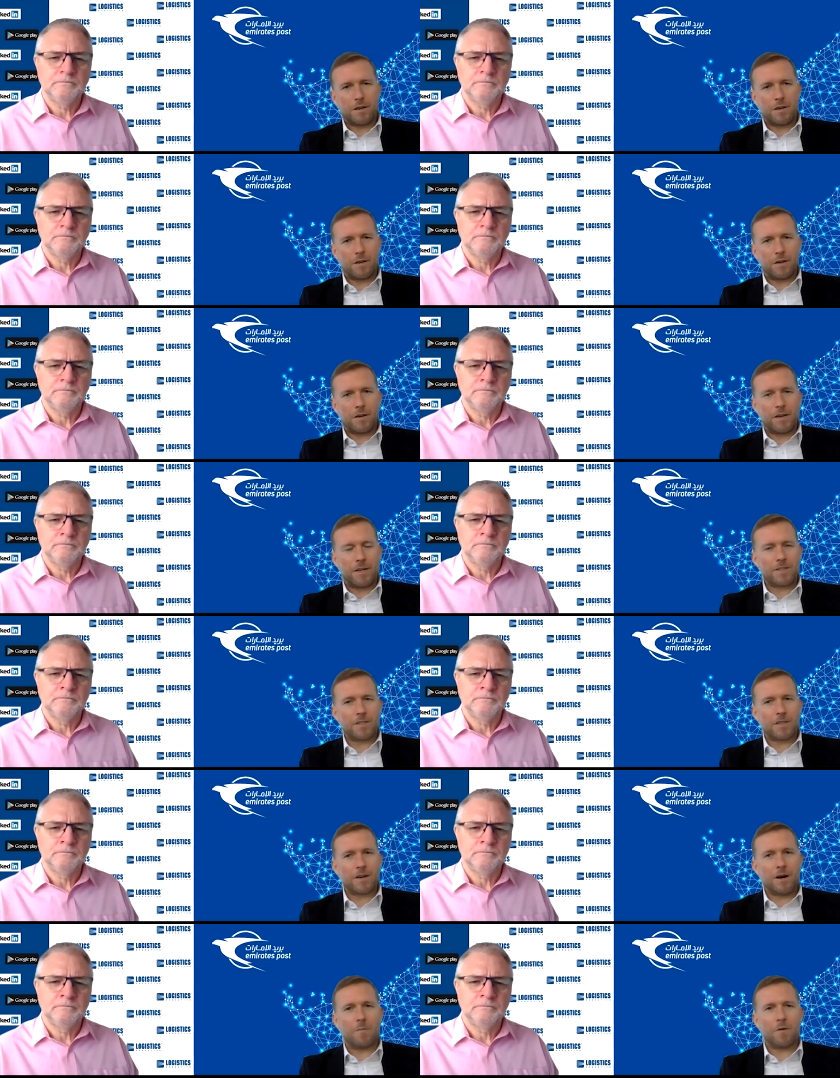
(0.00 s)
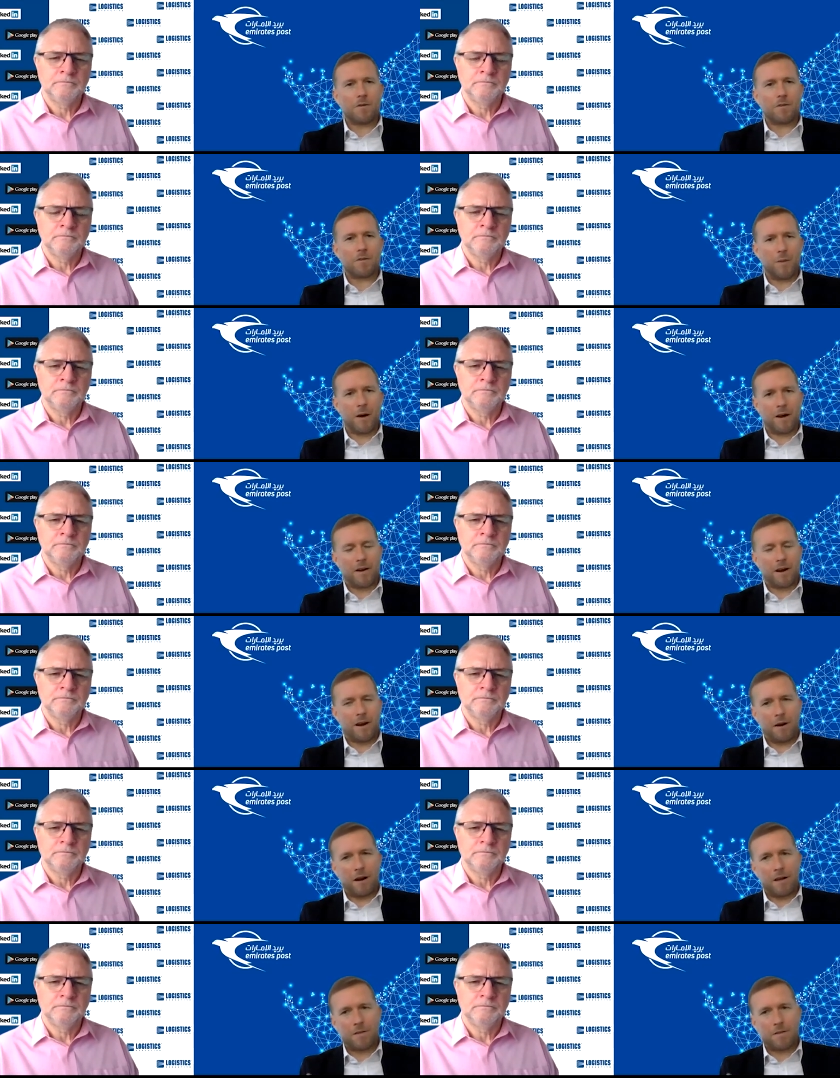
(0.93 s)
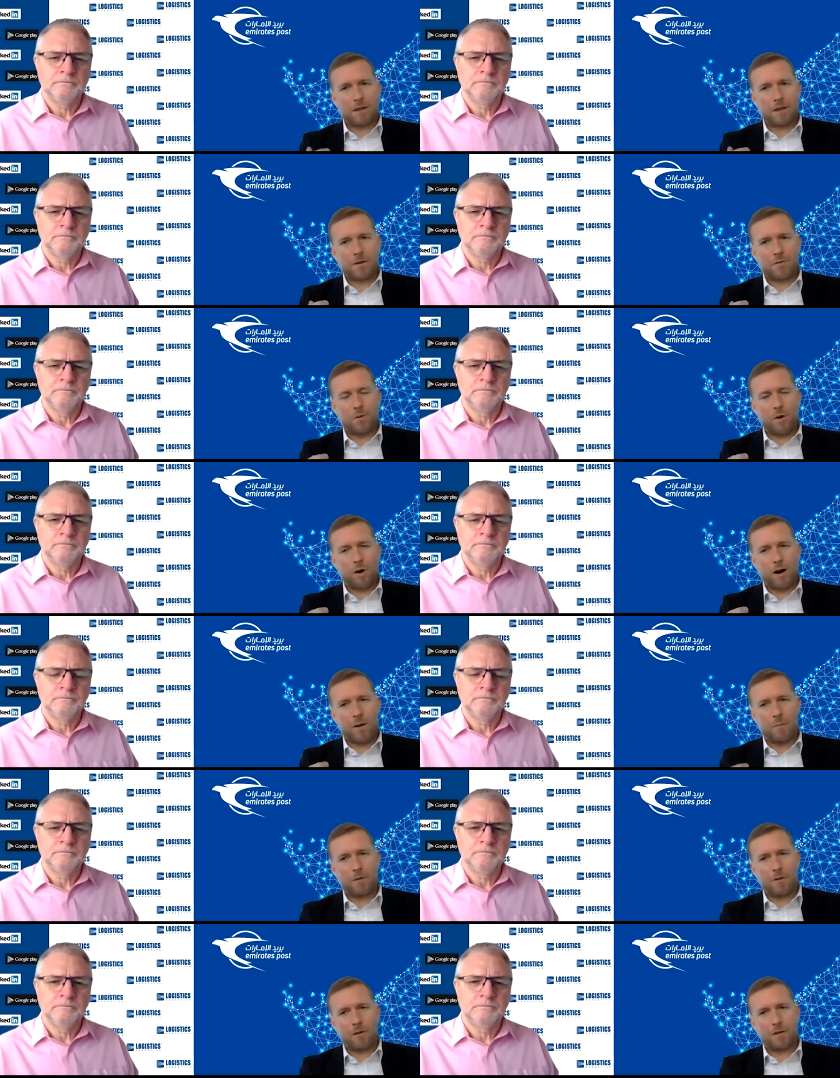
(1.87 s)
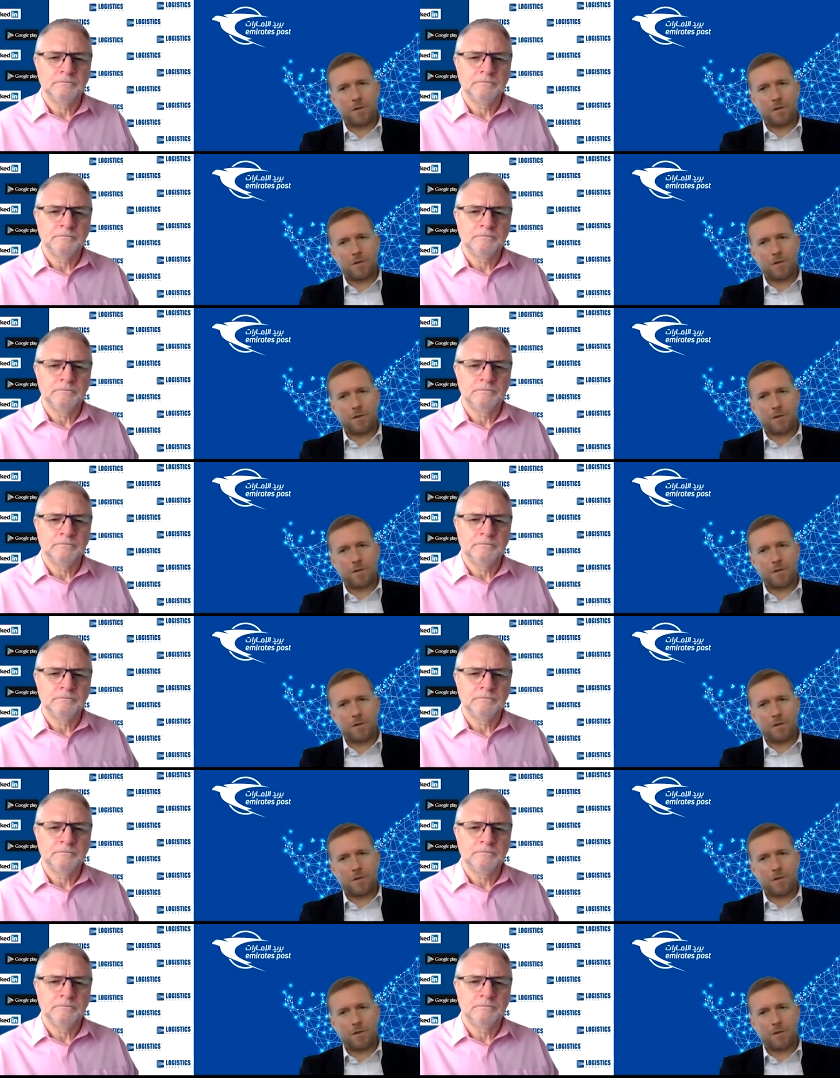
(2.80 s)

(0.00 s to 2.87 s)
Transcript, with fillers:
Speaker 1: You know, it is a common demand now, and I think what happened in